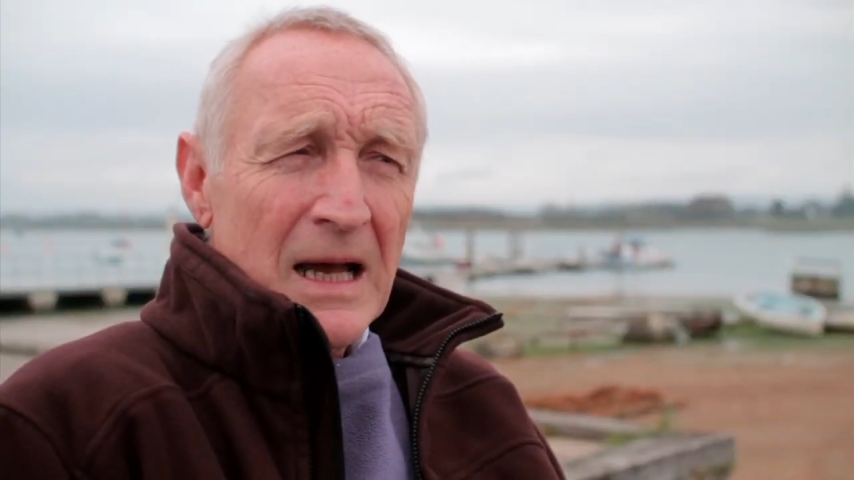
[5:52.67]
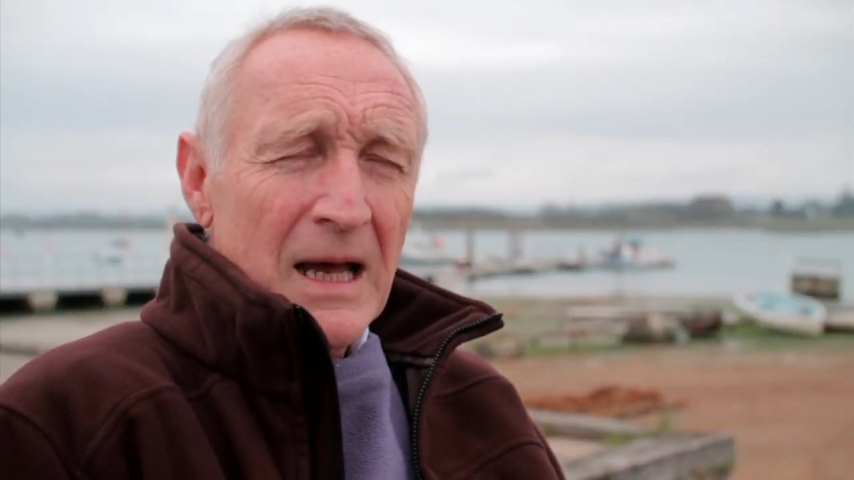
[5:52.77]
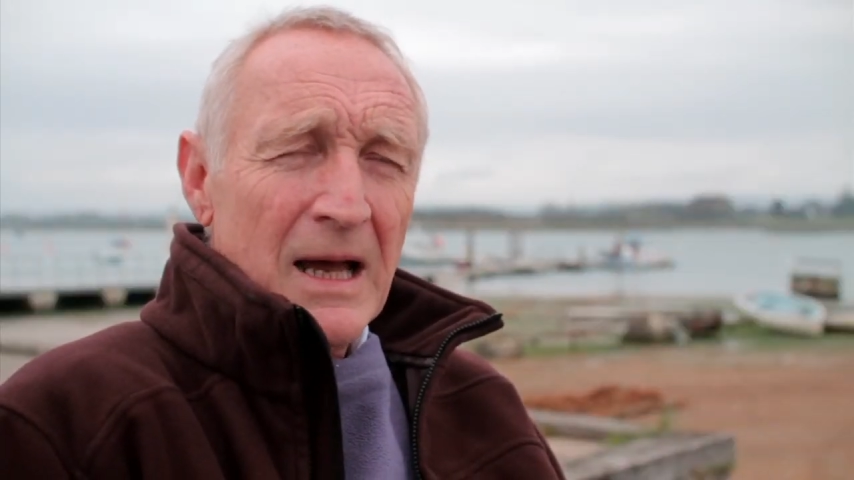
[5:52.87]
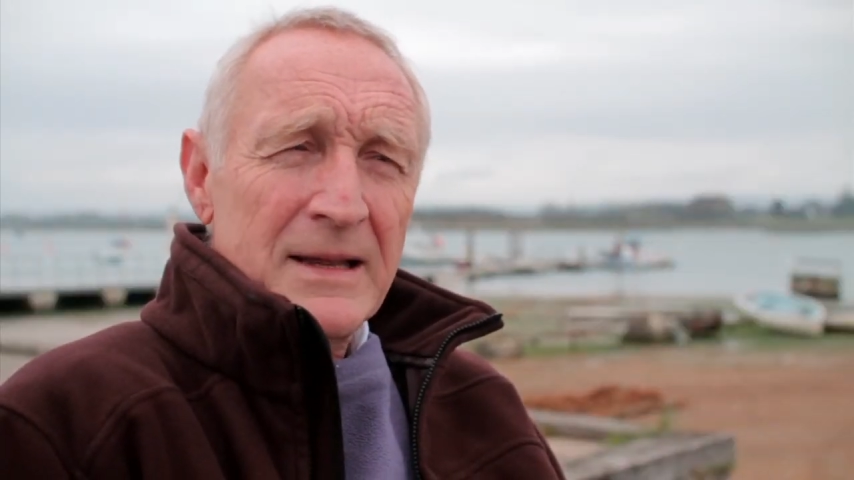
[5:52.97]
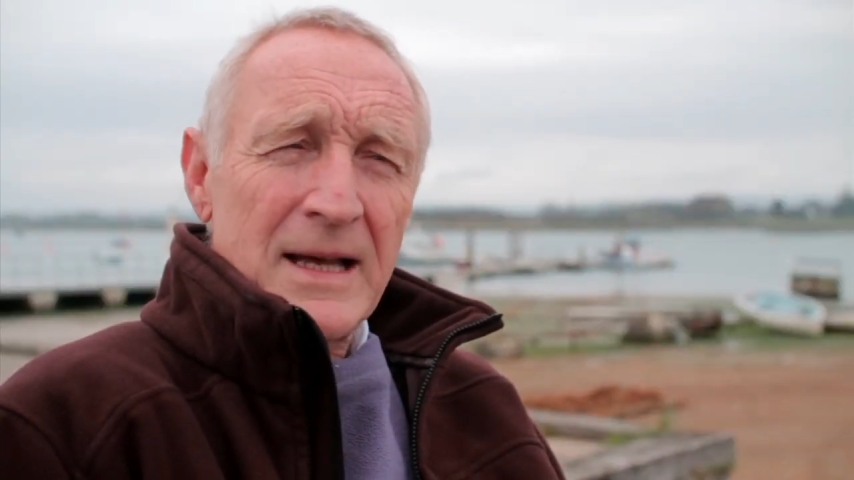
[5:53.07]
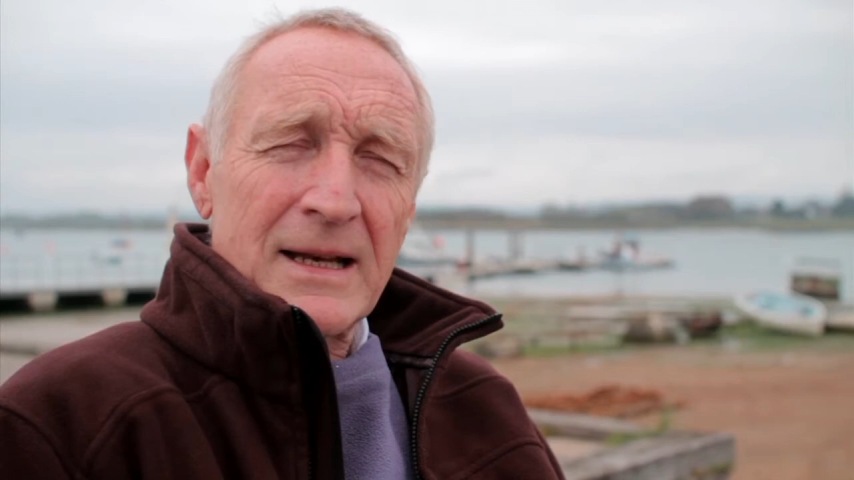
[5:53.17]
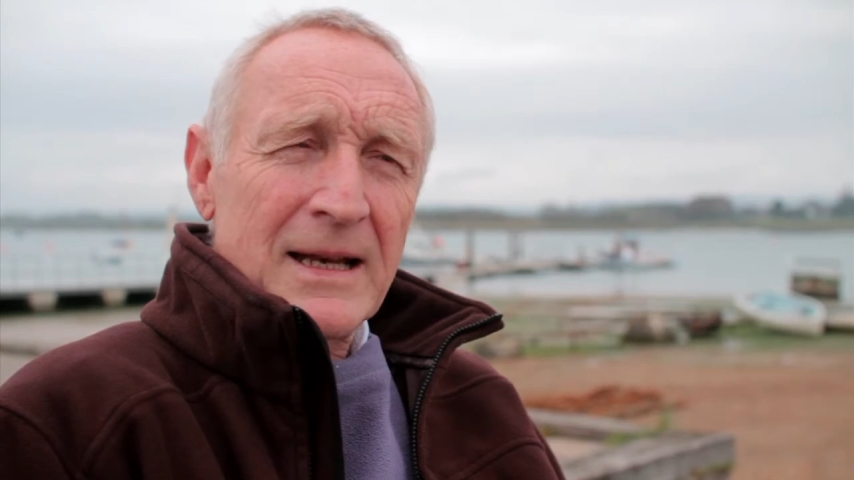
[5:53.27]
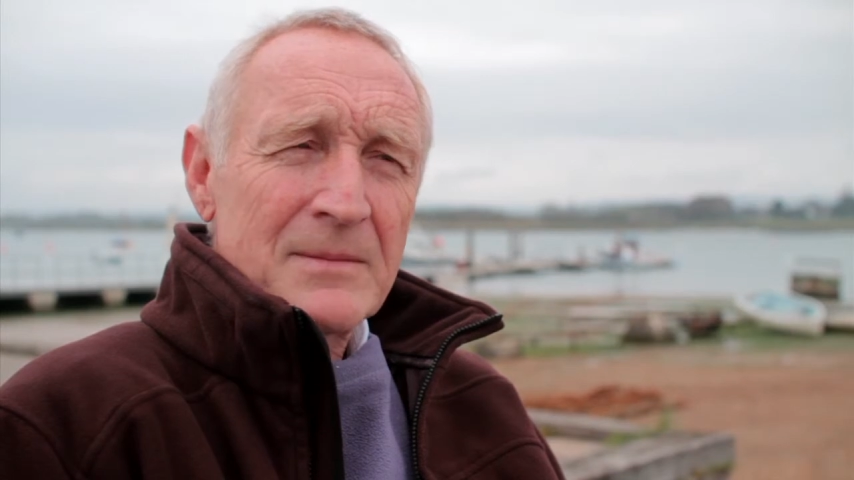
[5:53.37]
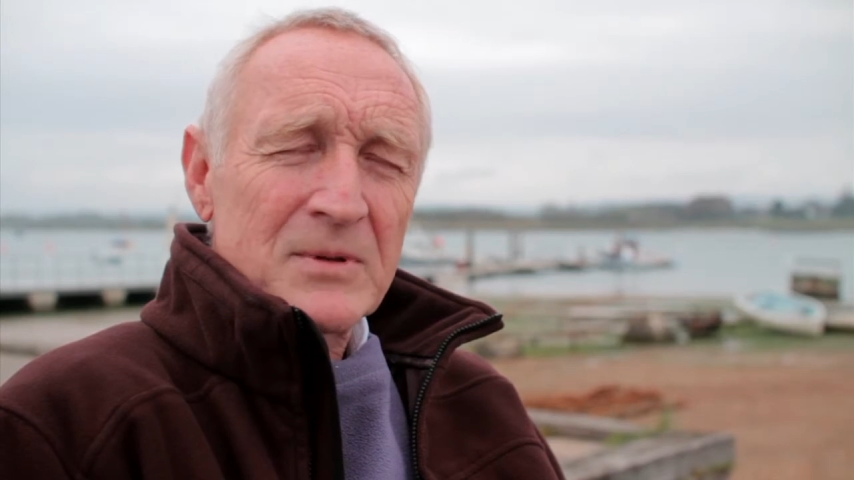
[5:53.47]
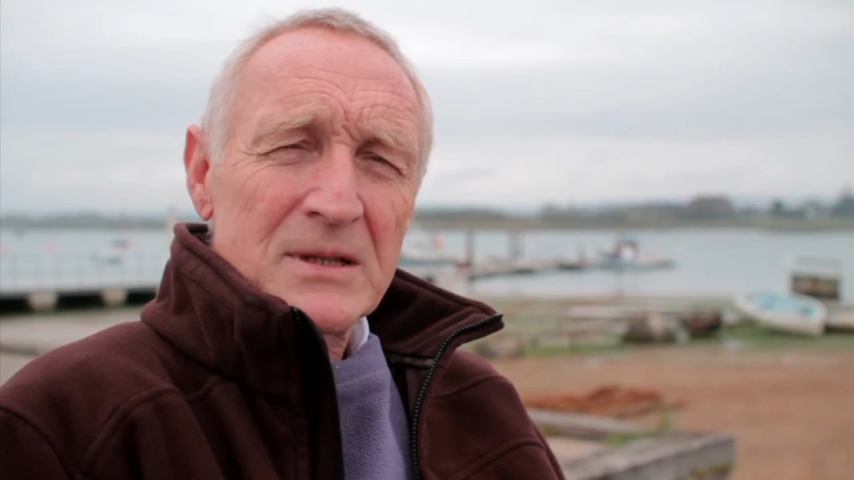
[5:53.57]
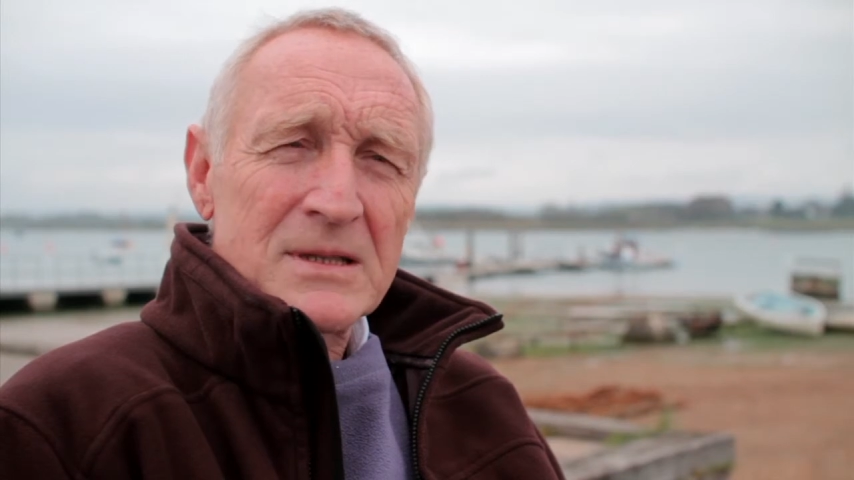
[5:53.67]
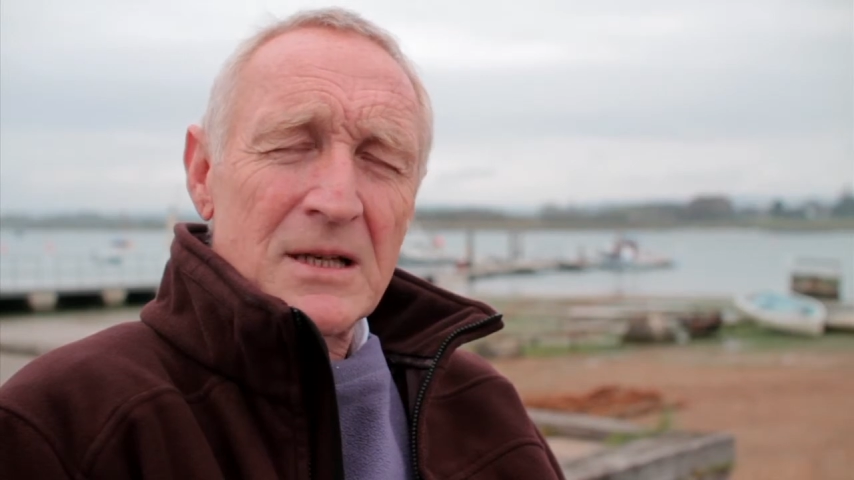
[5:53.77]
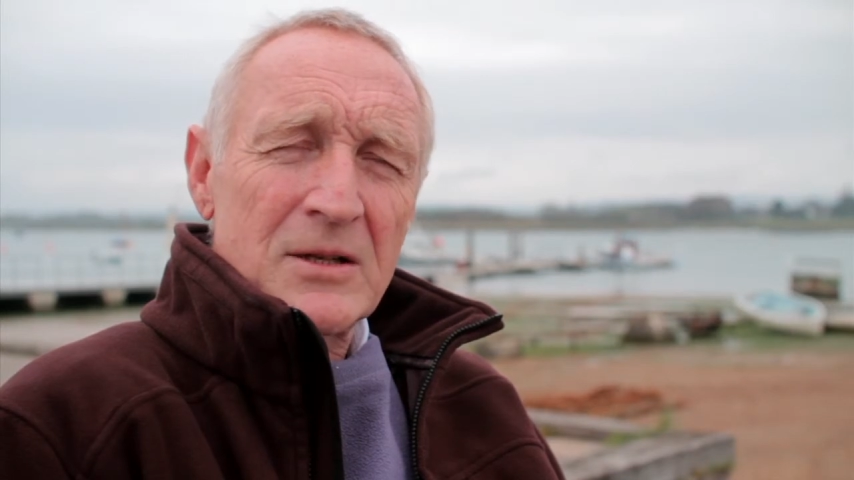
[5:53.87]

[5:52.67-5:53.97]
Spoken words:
And that enabled us